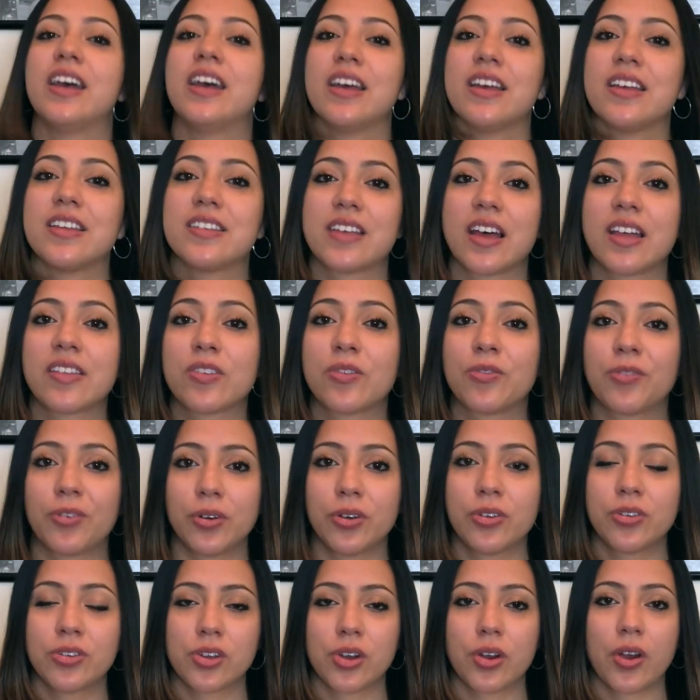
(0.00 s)
is that the
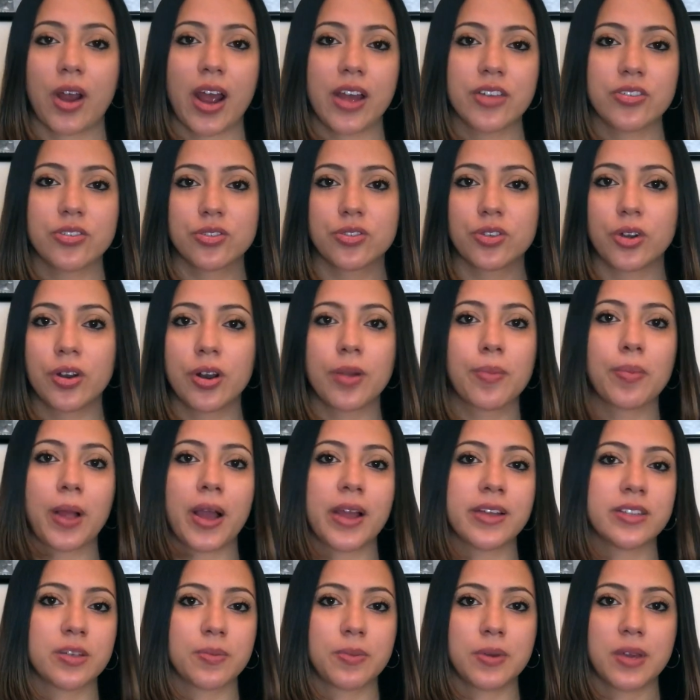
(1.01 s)
first year I just started
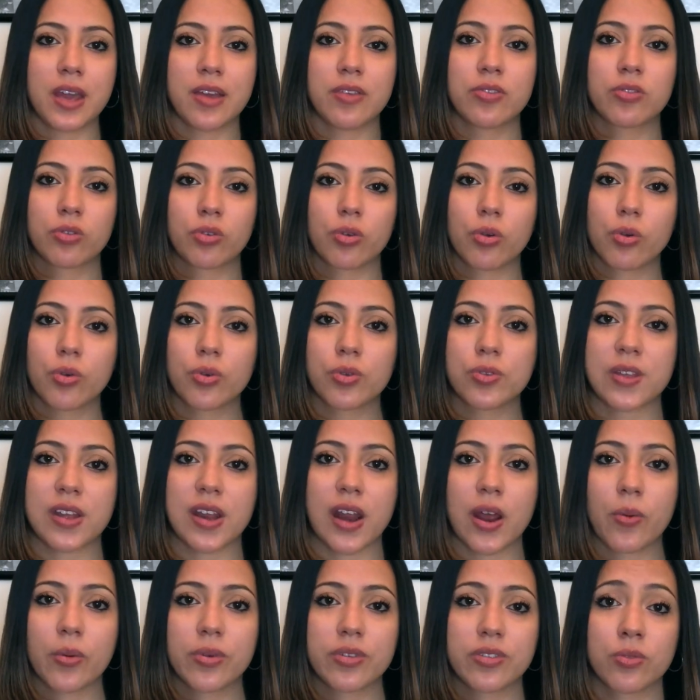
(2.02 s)
applying to P A schools
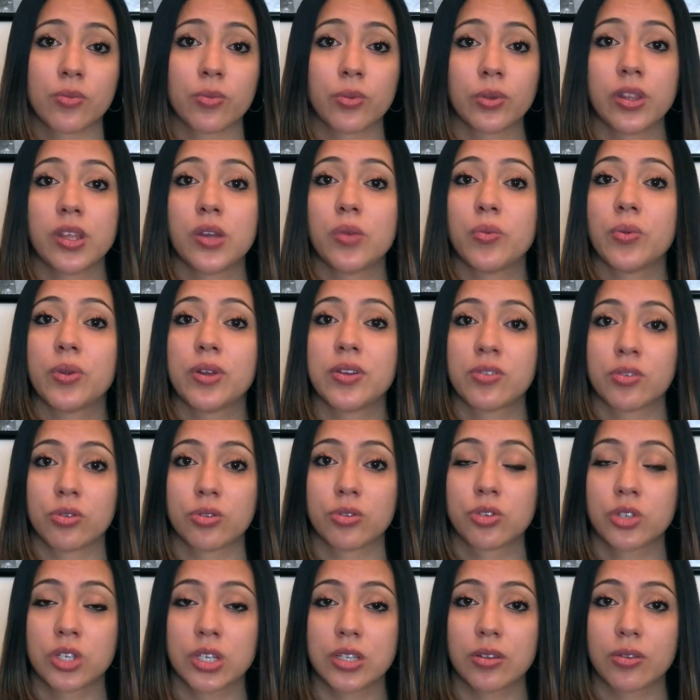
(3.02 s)
and I wasn't really
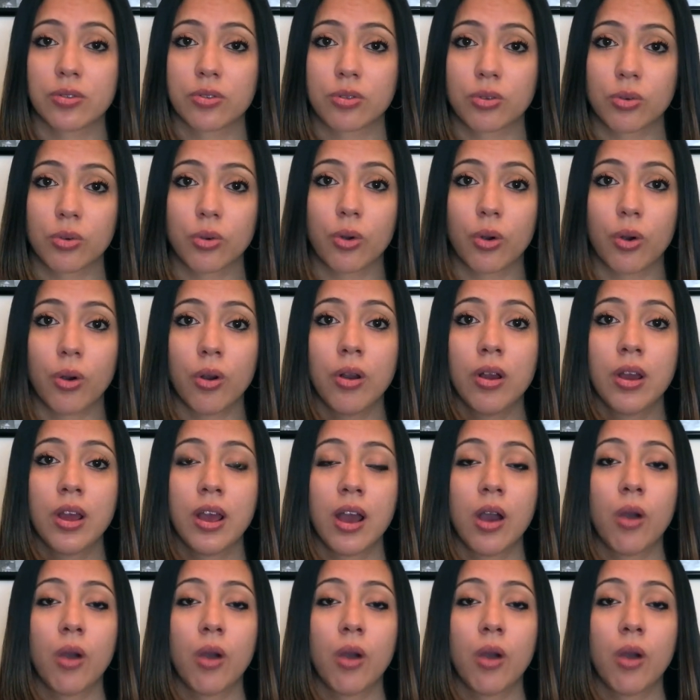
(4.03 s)
researching the school,